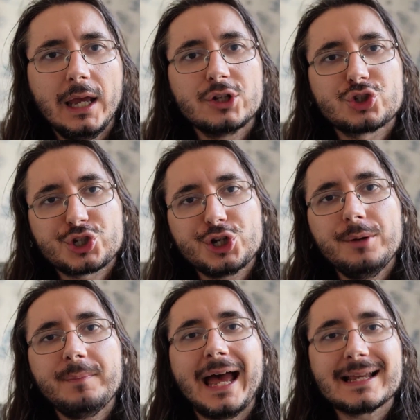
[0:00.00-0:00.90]
Each
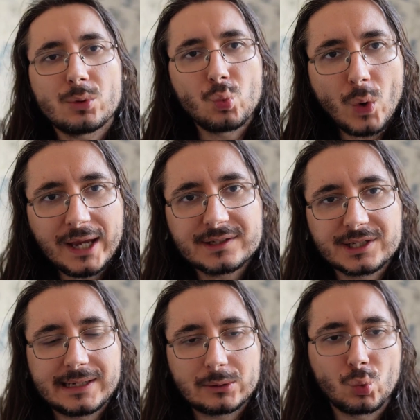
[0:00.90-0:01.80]
term has a
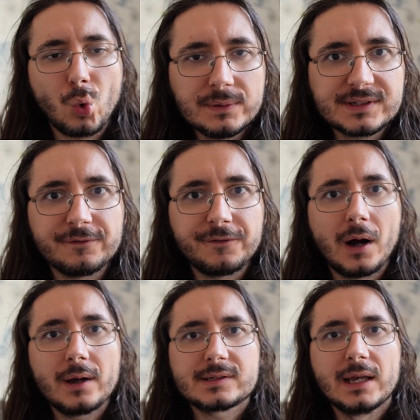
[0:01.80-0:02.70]
weight that
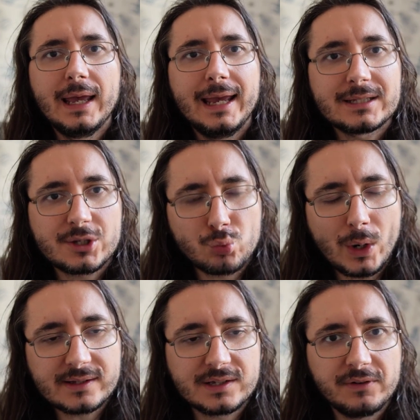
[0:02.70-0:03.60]
quantifies its
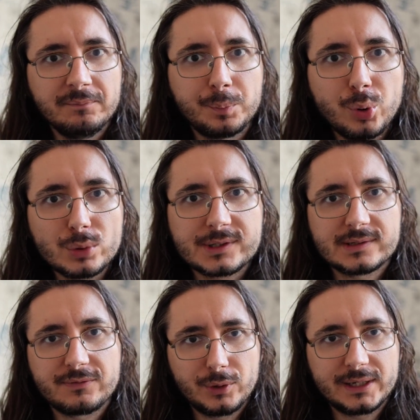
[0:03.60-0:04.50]
relative
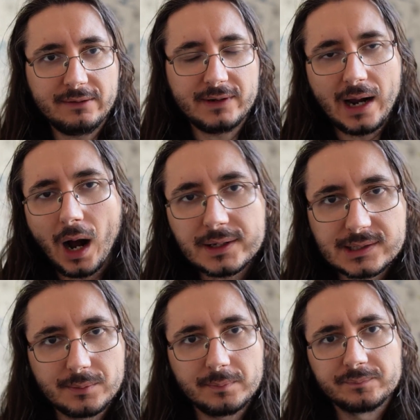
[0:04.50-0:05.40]
importance for a given
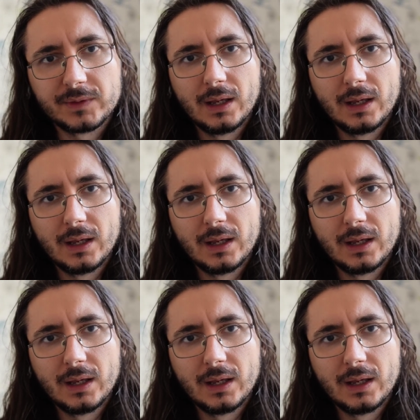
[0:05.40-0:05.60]
item.